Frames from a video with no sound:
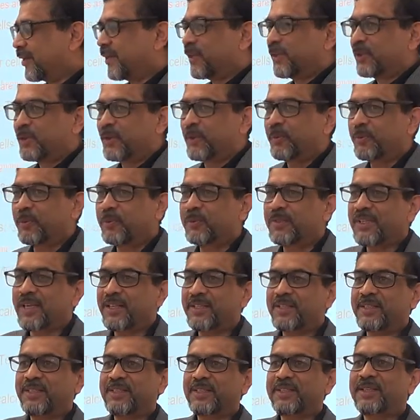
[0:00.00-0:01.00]
So if you
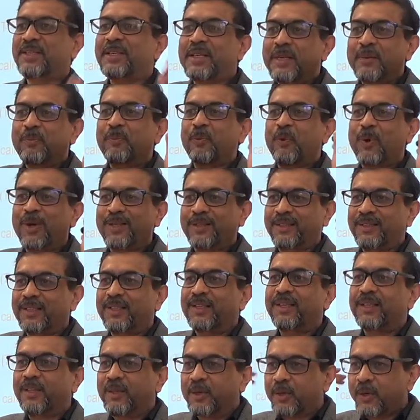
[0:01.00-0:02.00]
just keep one thing
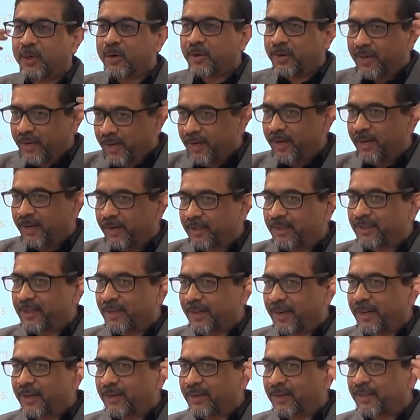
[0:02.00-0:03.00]
in your head,
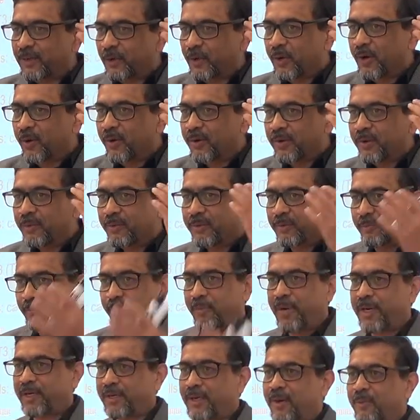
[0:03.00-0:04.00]
like, you know,
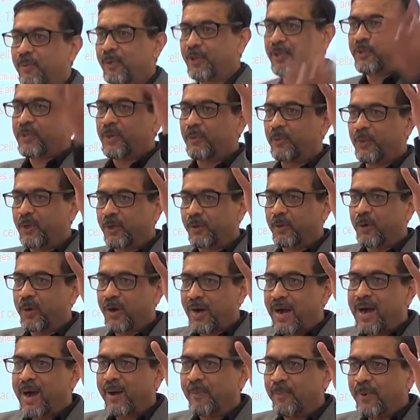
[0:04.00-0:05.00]
metabolism will go
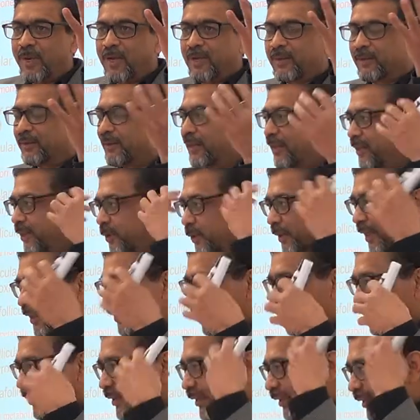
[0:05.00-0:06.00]
up, then you can
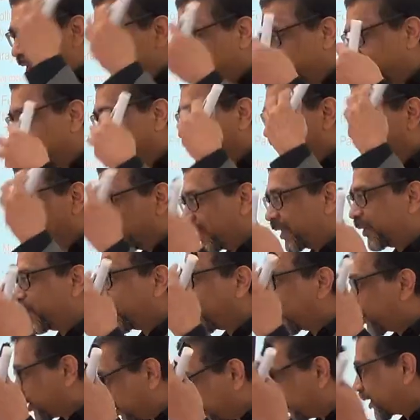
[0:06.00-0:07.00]
think that
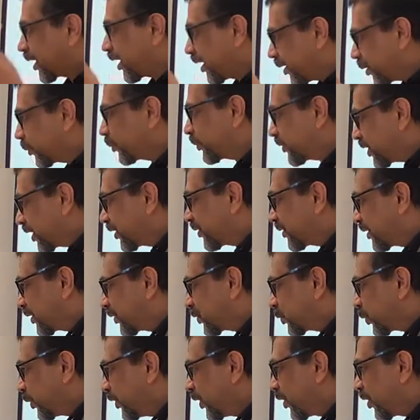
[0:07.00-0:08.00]
what kind of
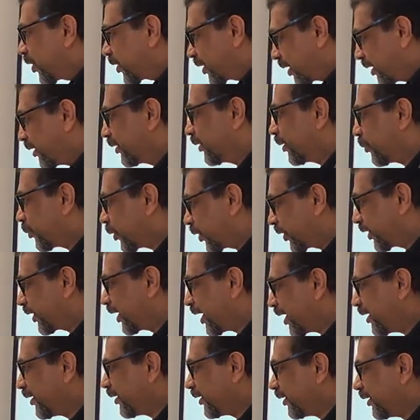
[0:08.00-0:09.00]
changes will occur in the body,
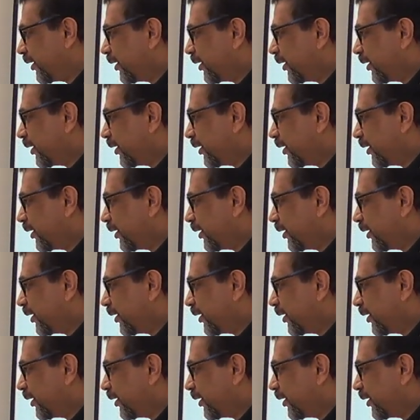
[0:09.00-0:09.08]
right?